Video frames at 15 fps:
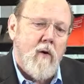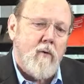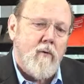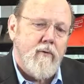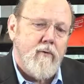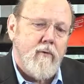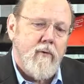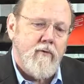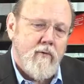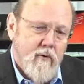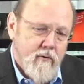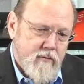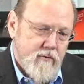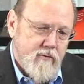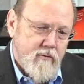with the
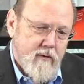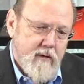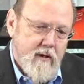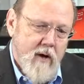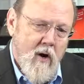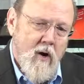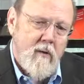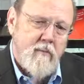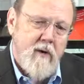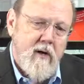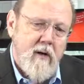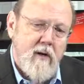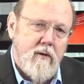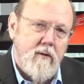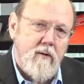resurgence of the
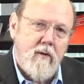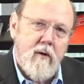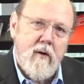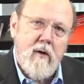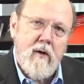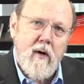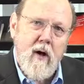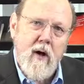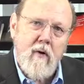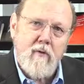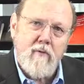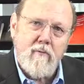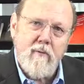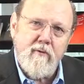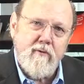economy and
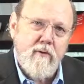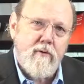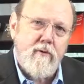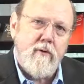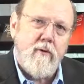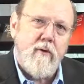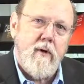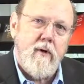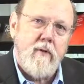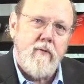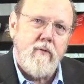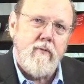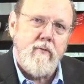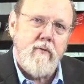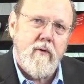Ireland's position
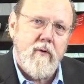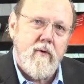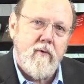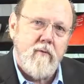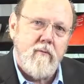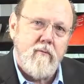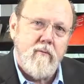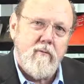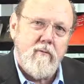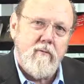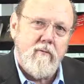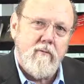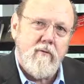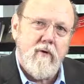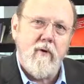as uh,
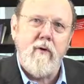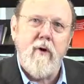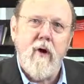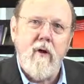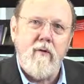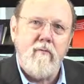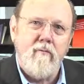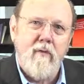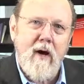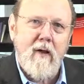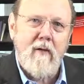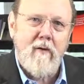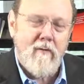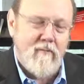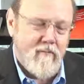Silicon
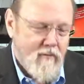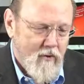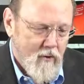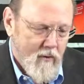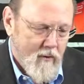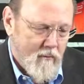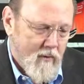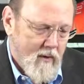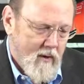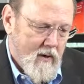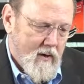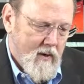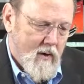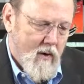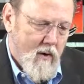Valley of Europe,
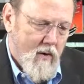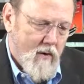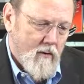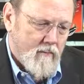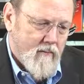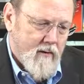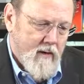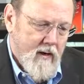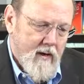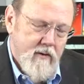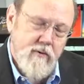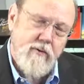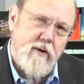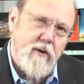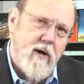all of the
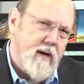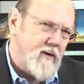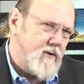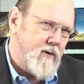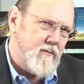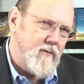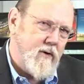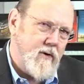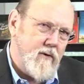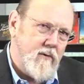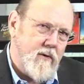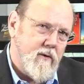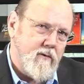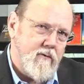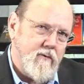energy and activity
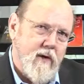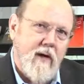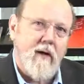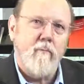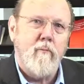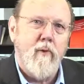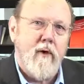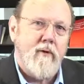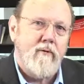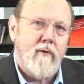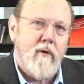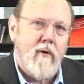that is taking place